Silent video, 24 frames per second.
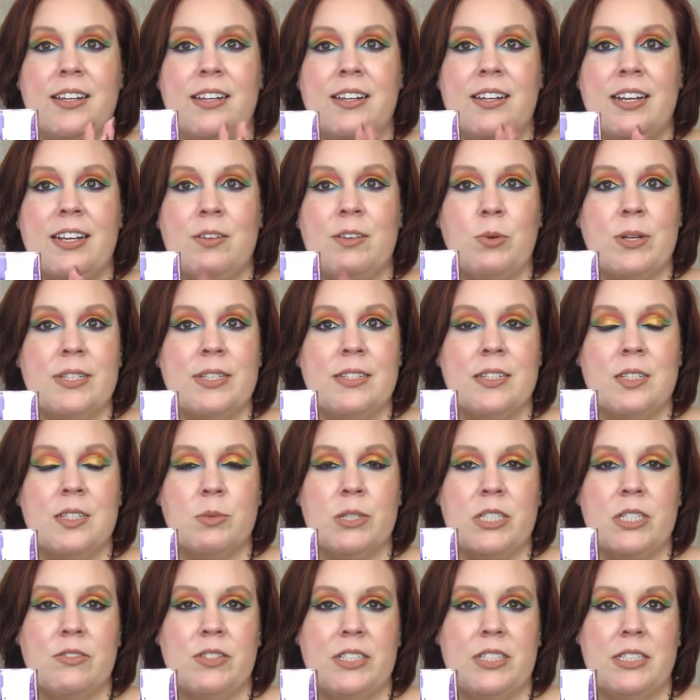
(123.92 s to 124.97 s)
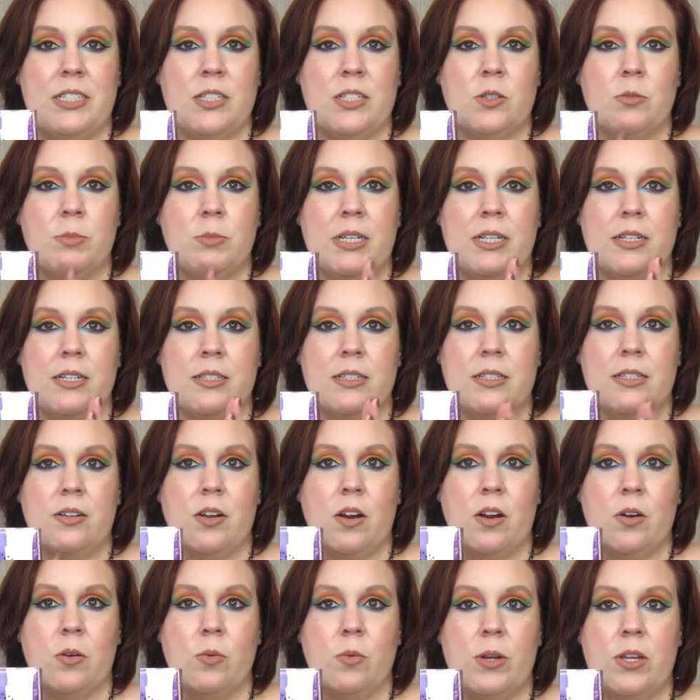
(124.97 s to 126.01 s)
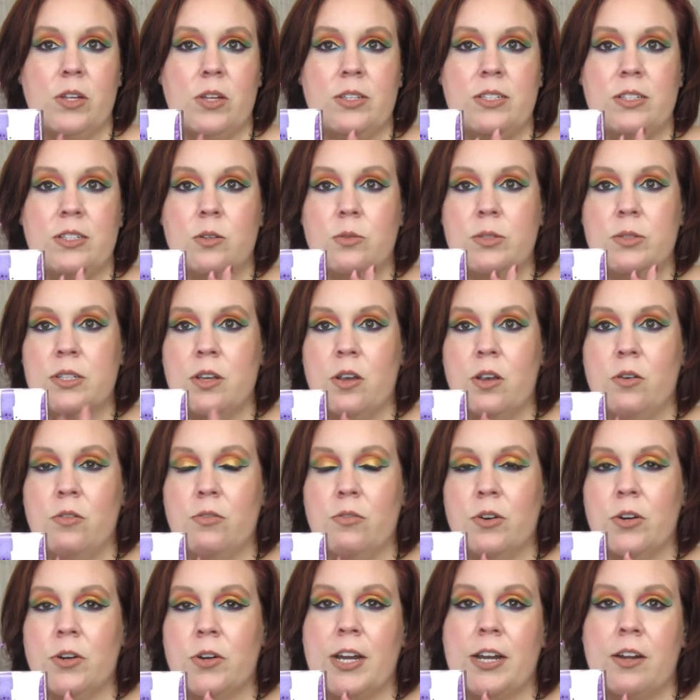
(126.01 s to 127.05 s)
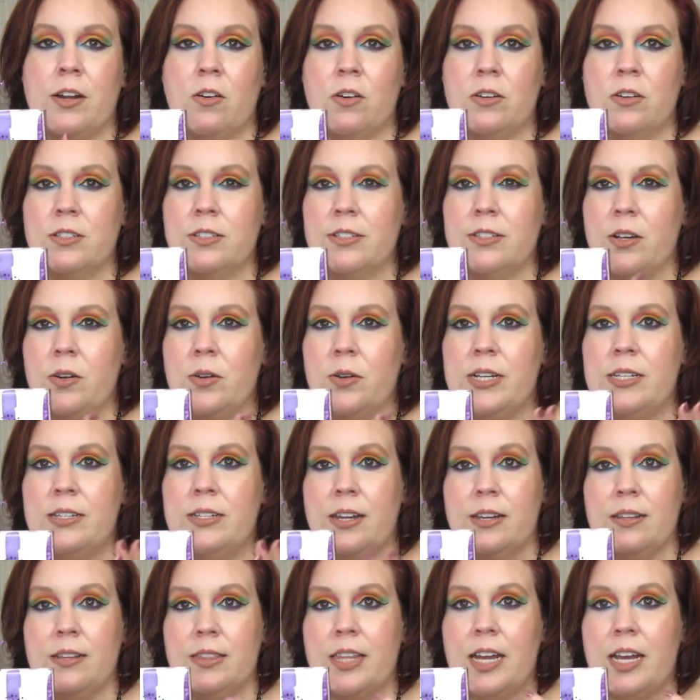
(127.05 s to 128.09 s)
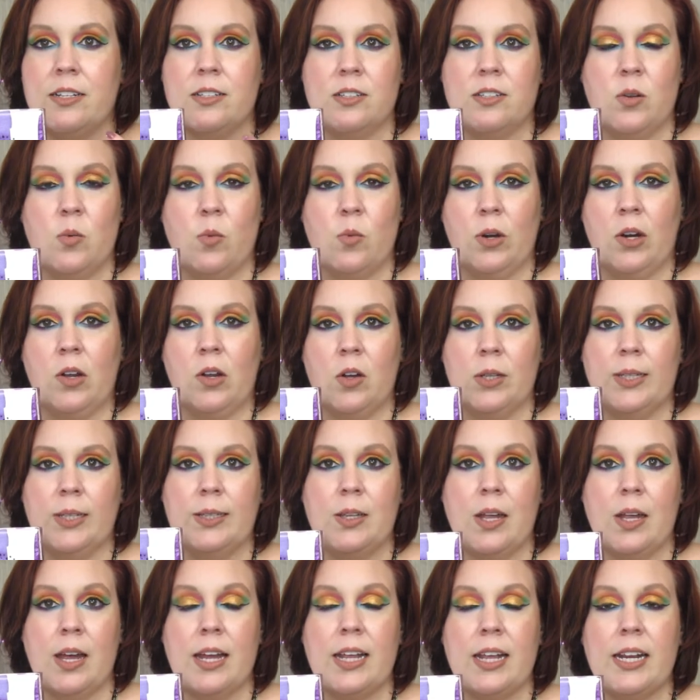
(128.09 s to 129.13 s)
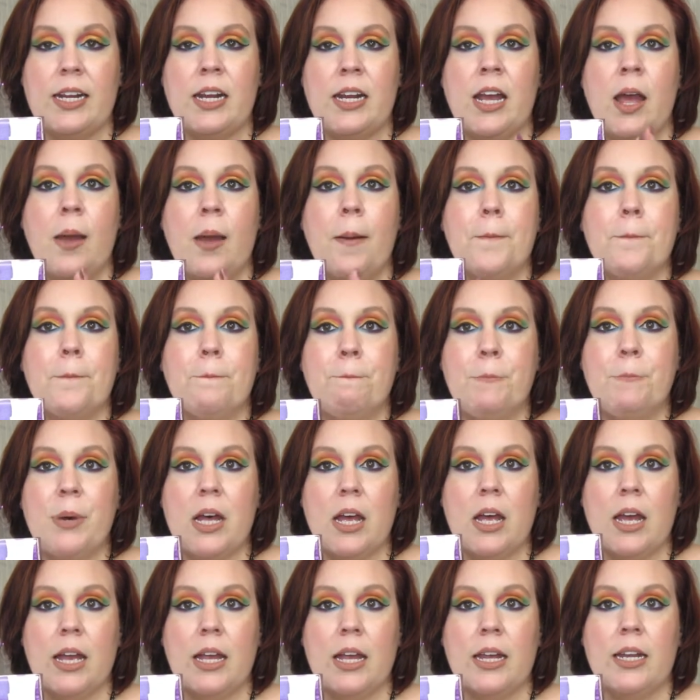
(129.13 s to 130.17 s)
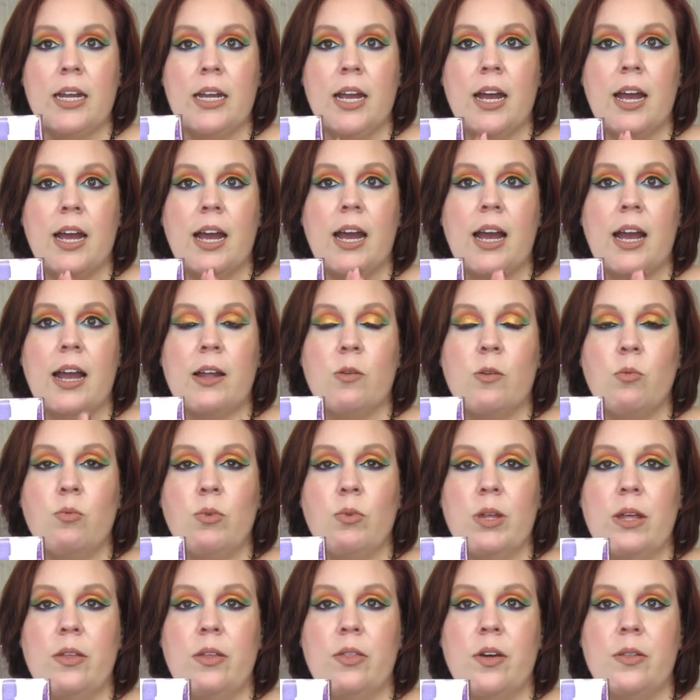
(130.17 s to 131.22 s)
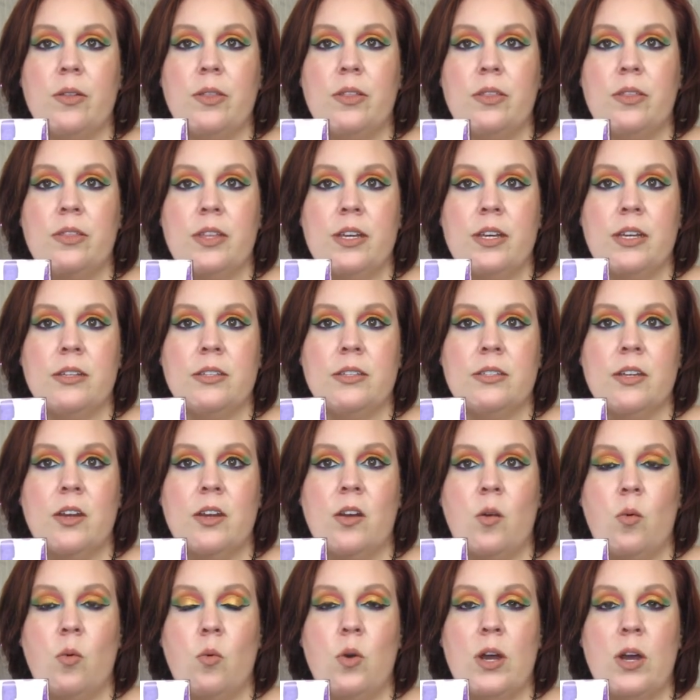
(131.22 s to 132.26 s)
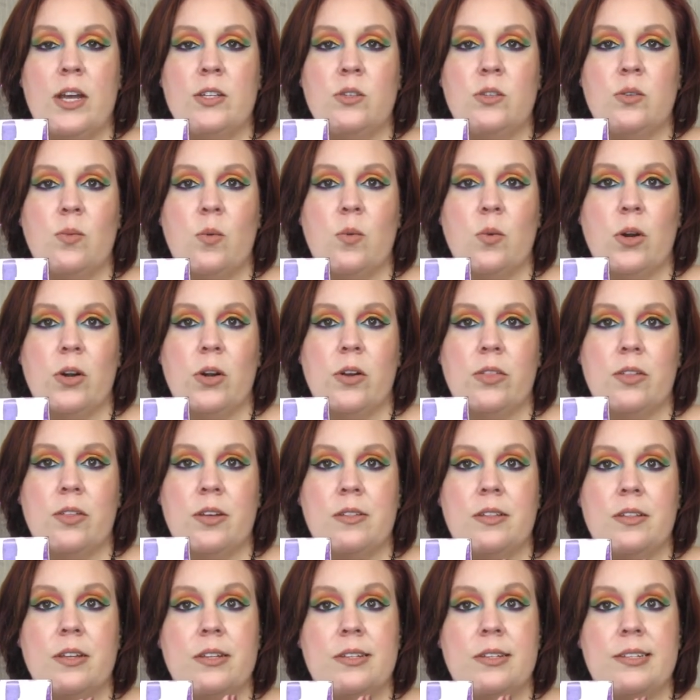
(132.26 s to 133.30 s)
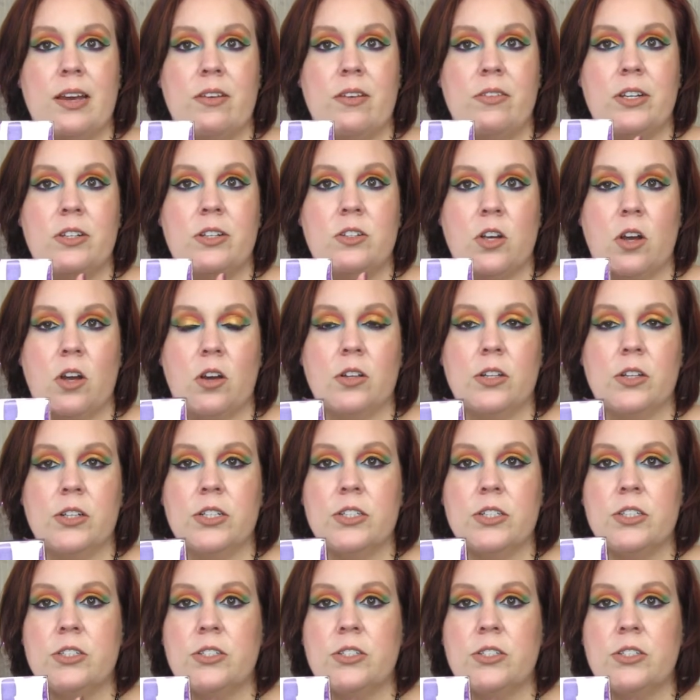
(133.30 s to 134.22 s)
it wasn't as much of a deal because the Cartwheel deal was over, and also that doesn't work online, but I really thought that this was worth the $7.